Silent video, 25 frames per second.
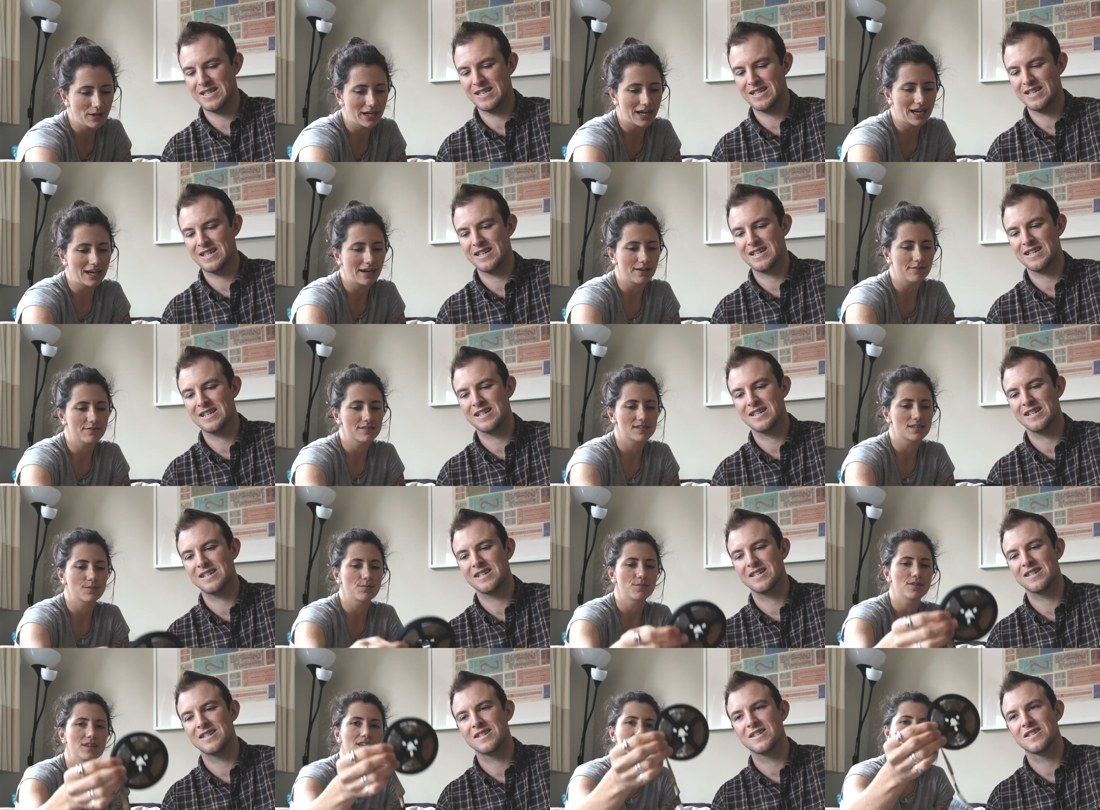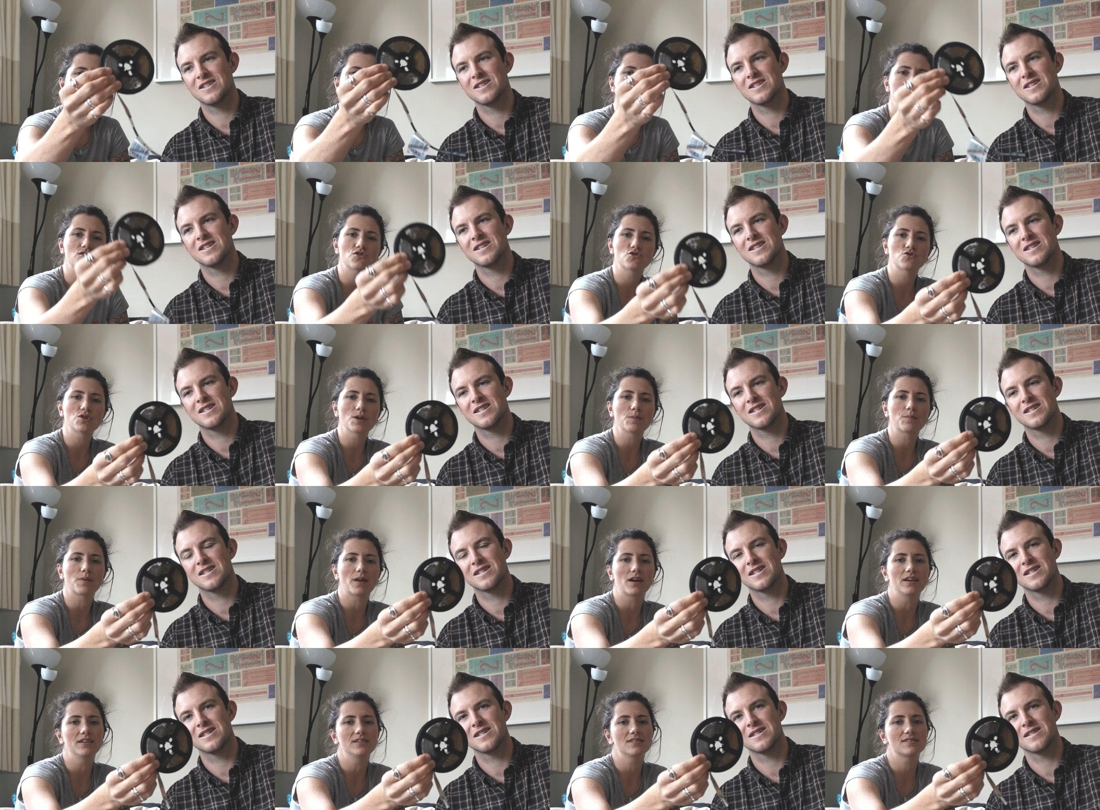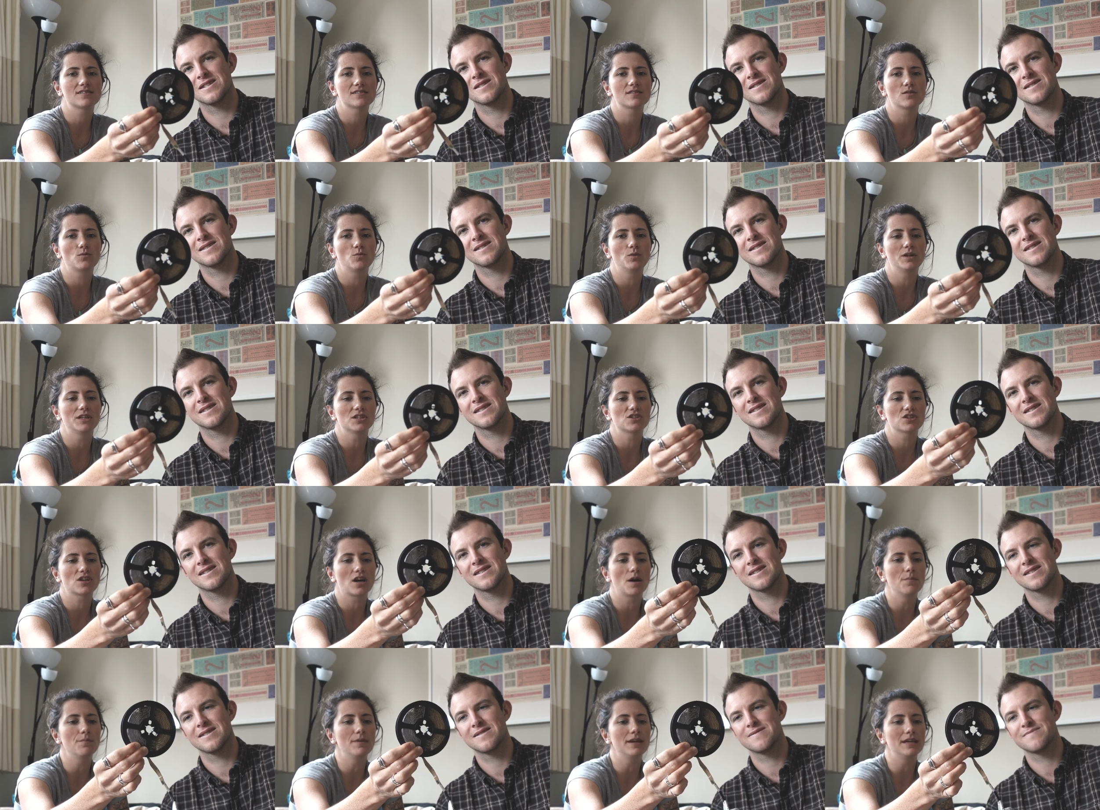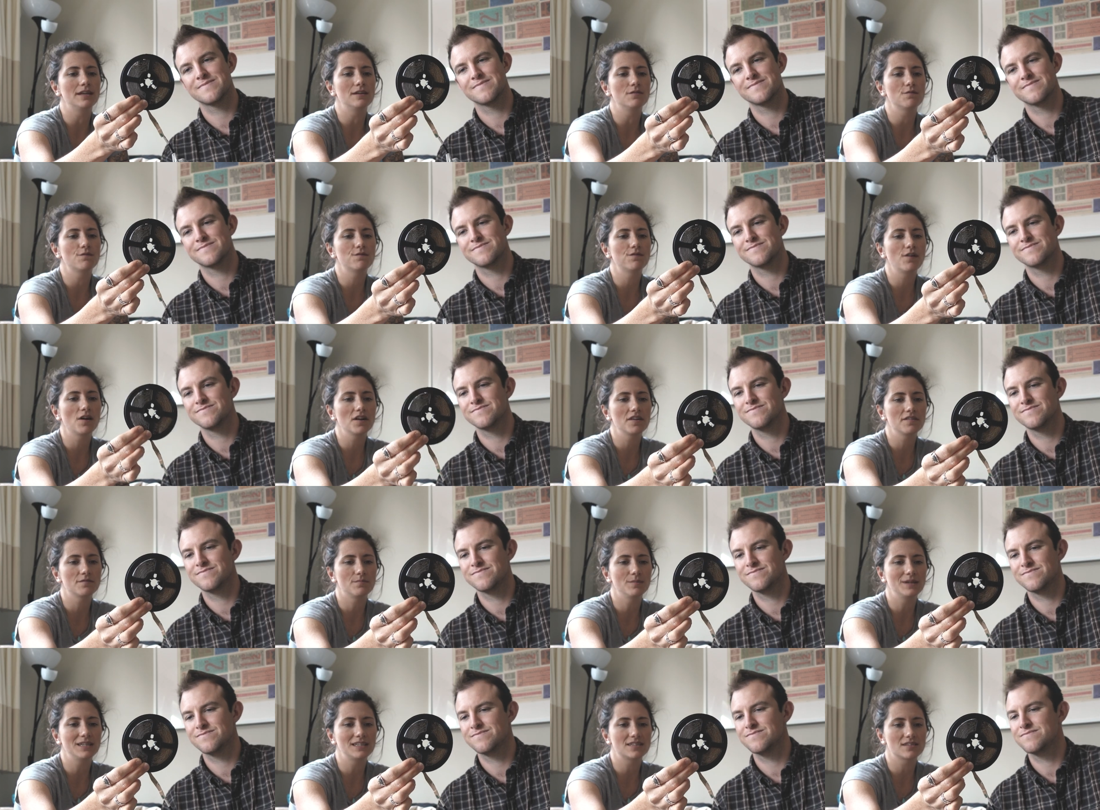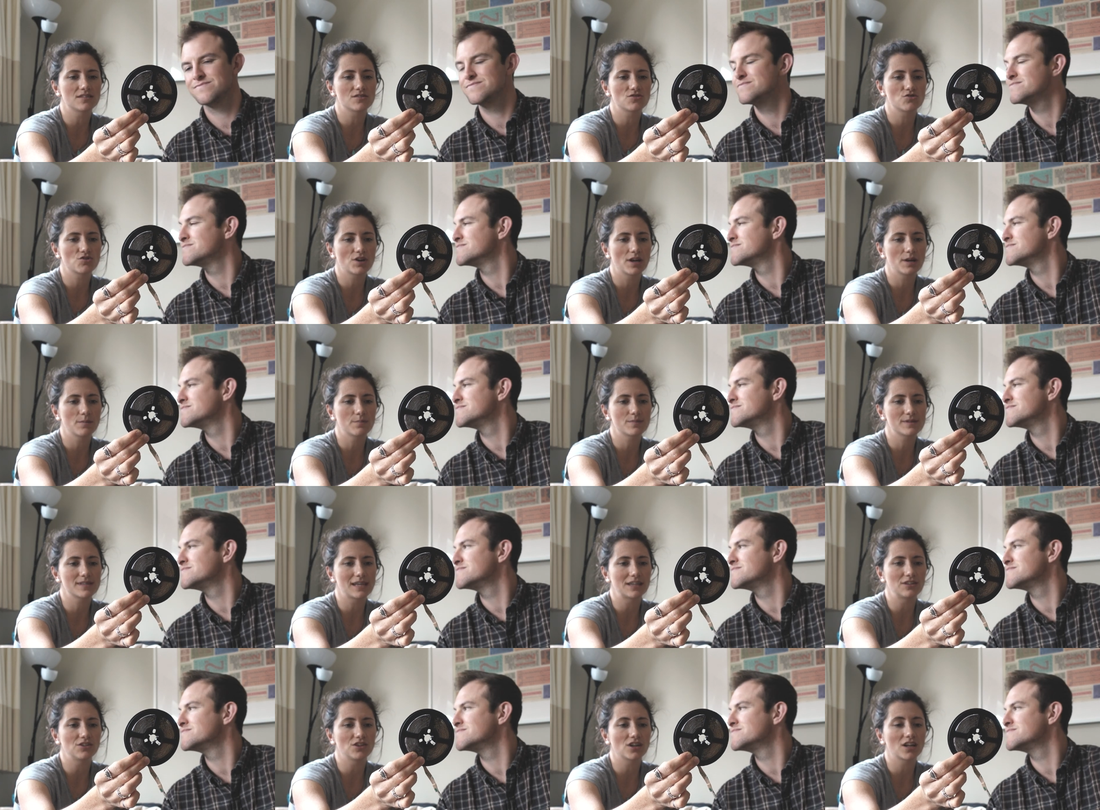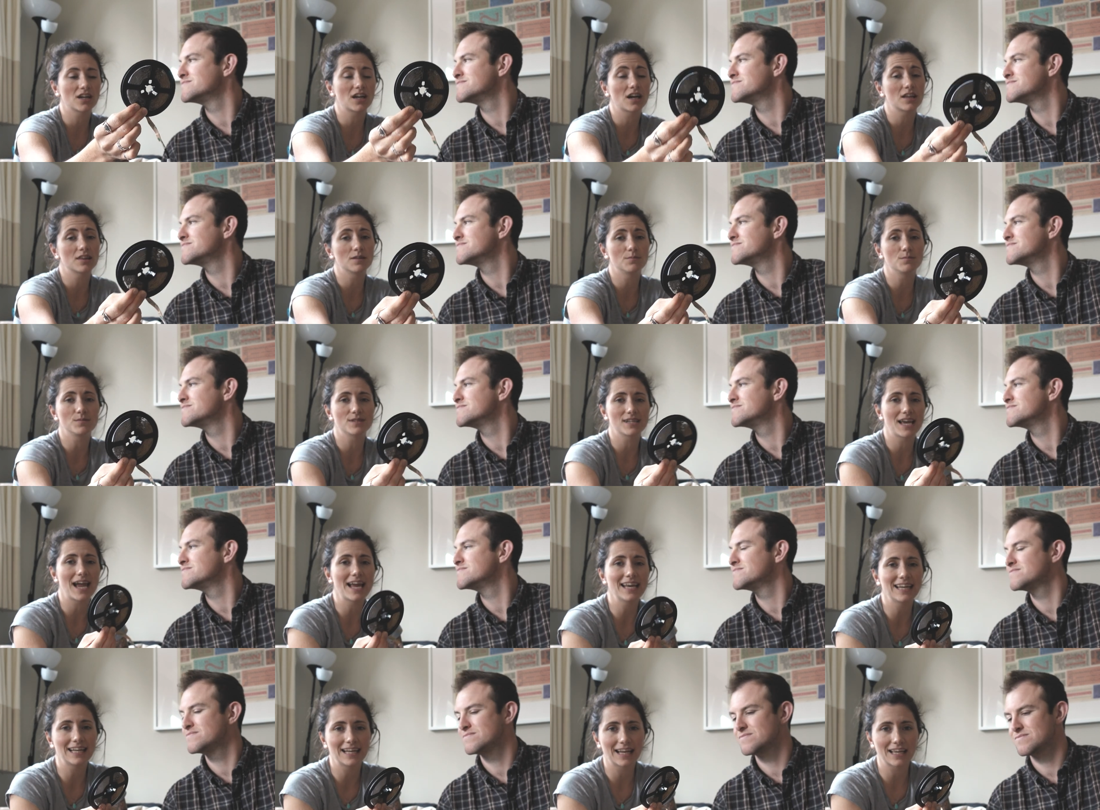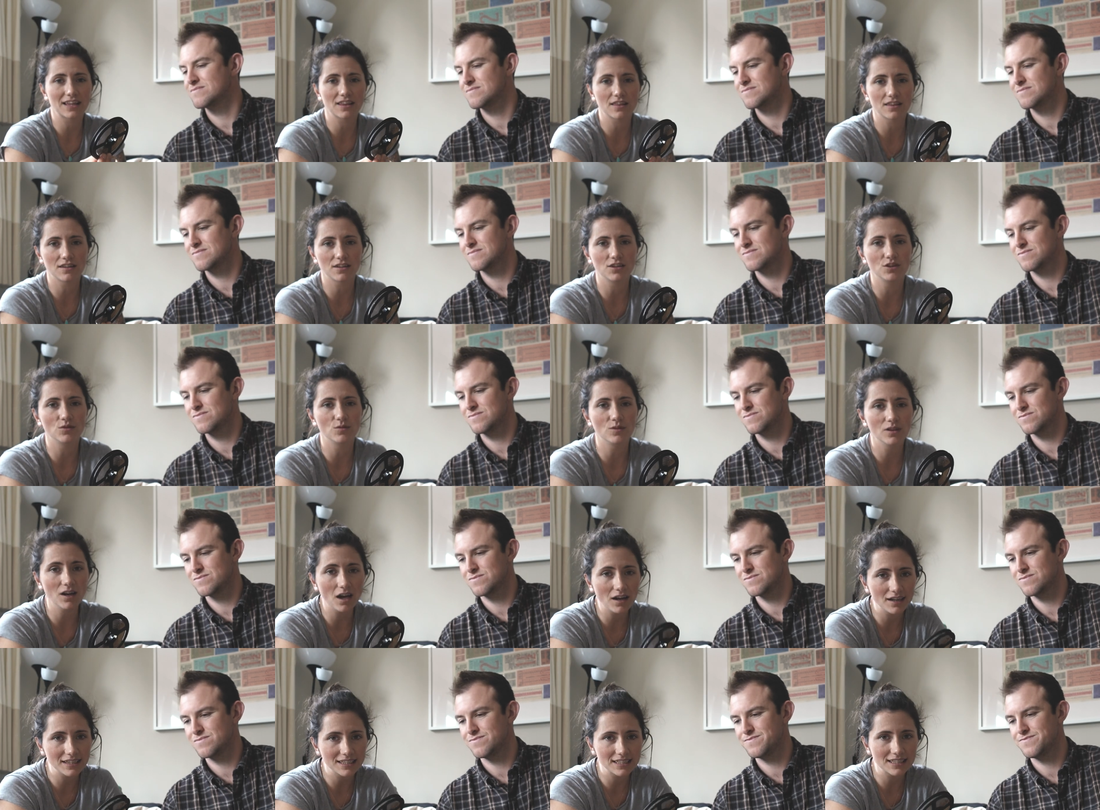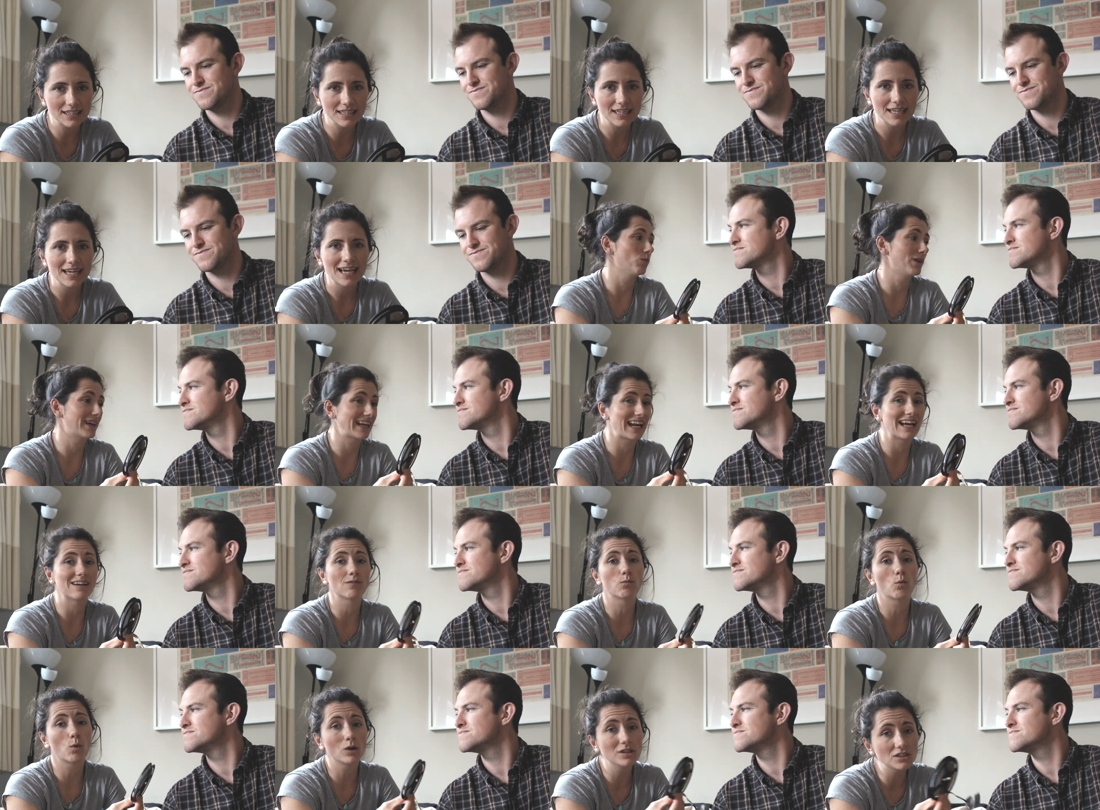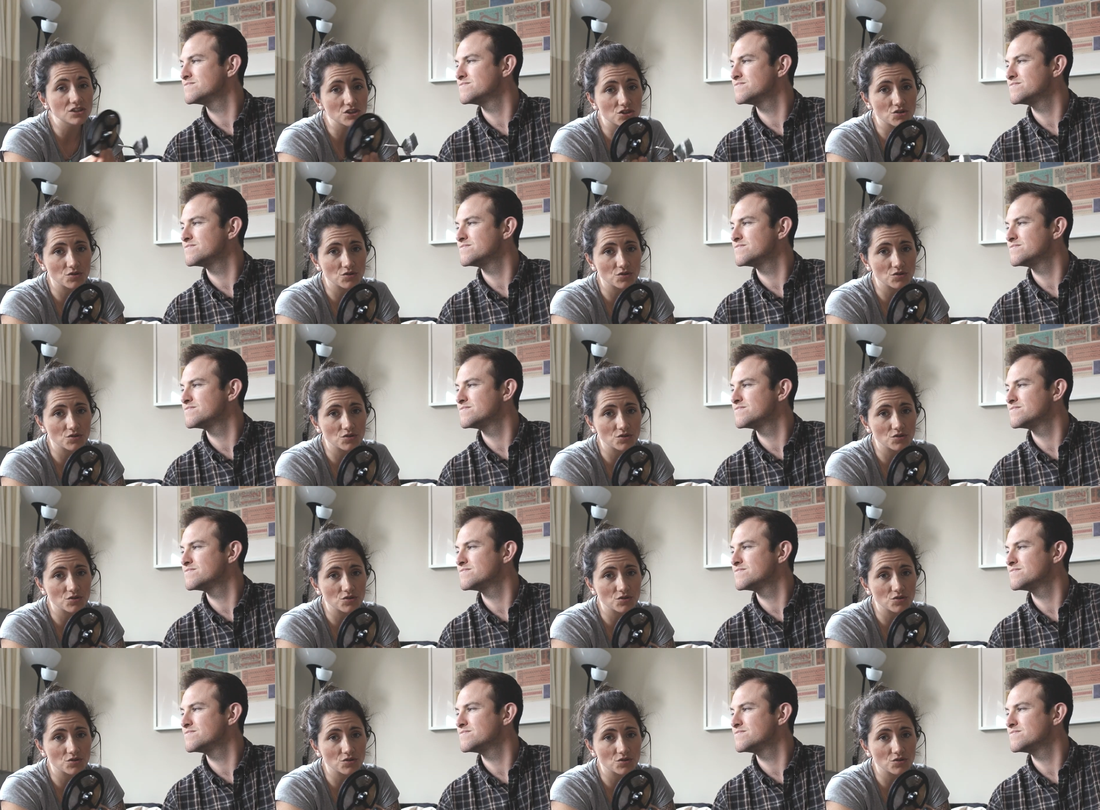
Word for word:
Speaker 1: we have some of these strip lights, which come in five meter strips and you can cut them to any length that you like. We're gonna have one